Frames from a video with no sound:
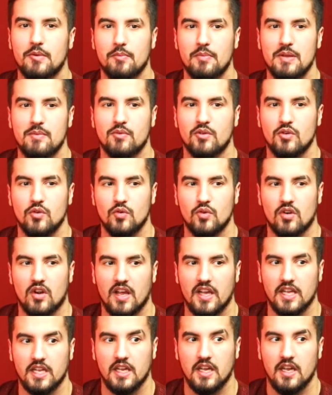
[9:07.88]
about people who are
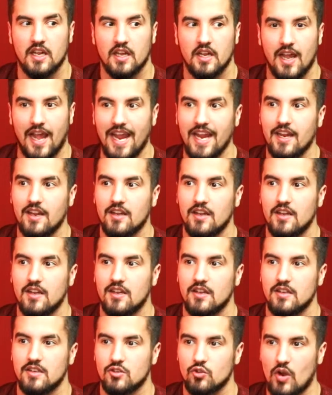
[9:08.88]
like, hey,
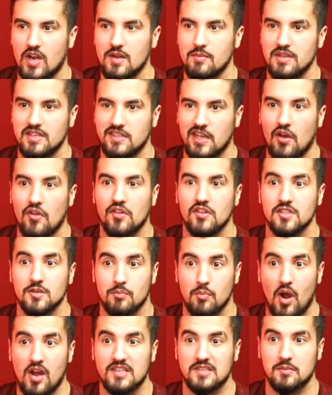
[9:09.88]
try to be as healthy as you
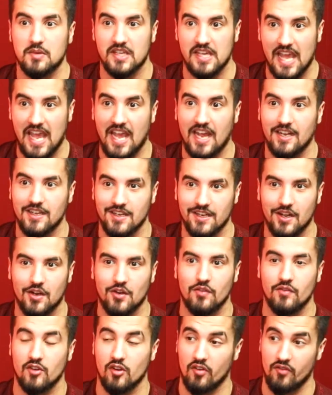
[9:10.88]
possibly can, you
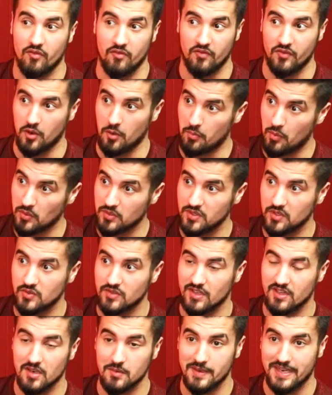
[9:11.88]
know, if you're, if you're a person who's
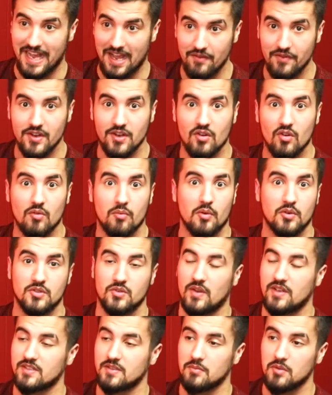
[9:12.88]
a little bit heavier or a
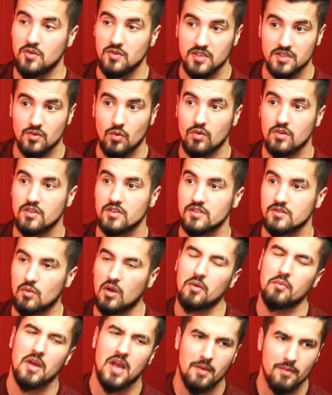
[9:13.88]
person who has immune disorders,
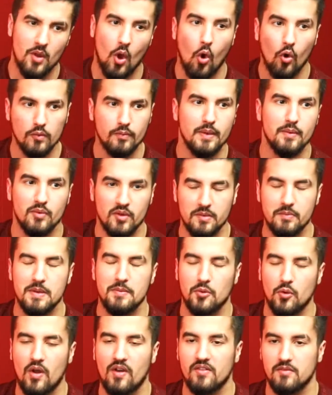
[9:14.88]
well, old people and
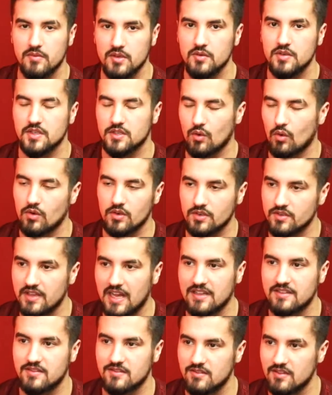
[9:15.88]
people who have immune disorders,
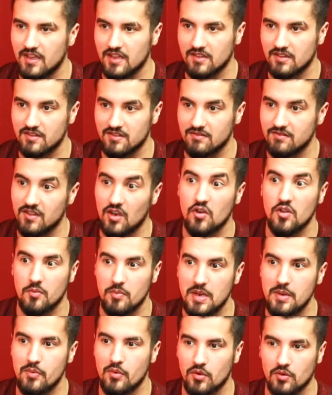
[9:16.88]
that's, like, they're the
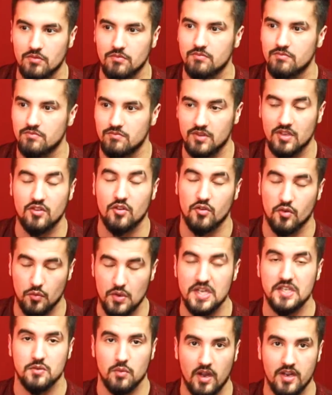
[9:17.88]
people, they're the
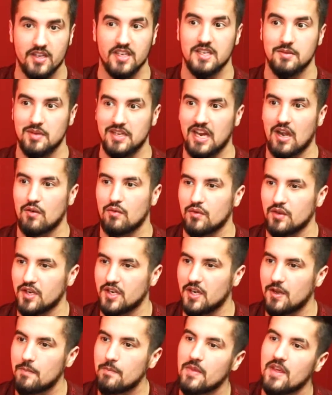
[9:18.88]
reason why you need to be careful, you
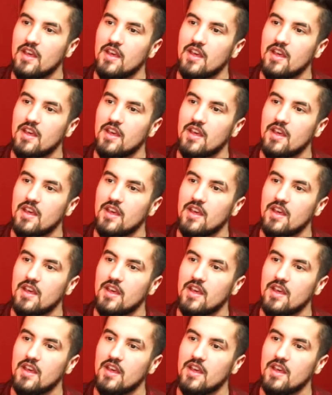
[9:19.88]
know.